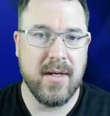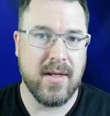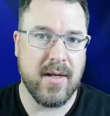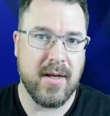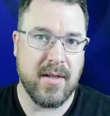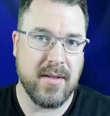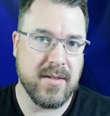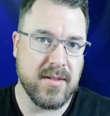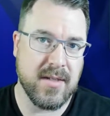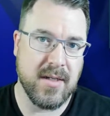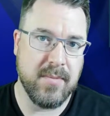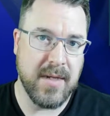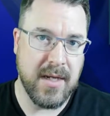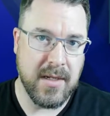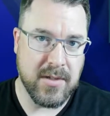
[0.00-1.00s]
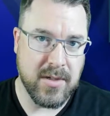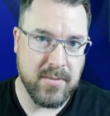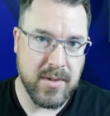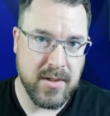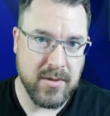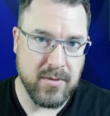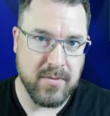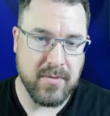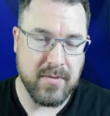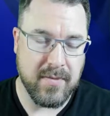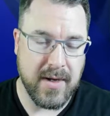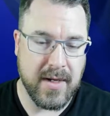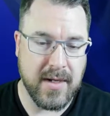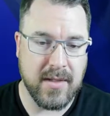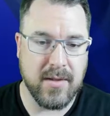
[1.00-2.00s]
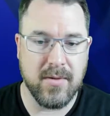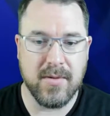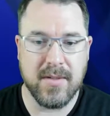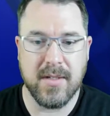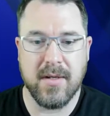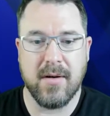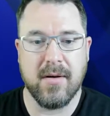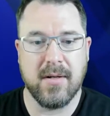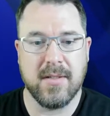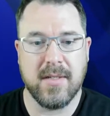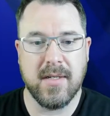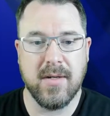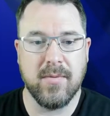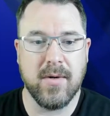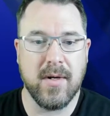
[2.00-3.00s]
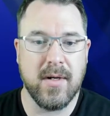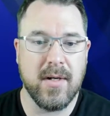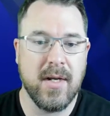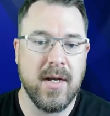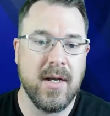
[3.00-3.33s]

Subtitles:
This is going to be instrumental for finding those incarnates that you want.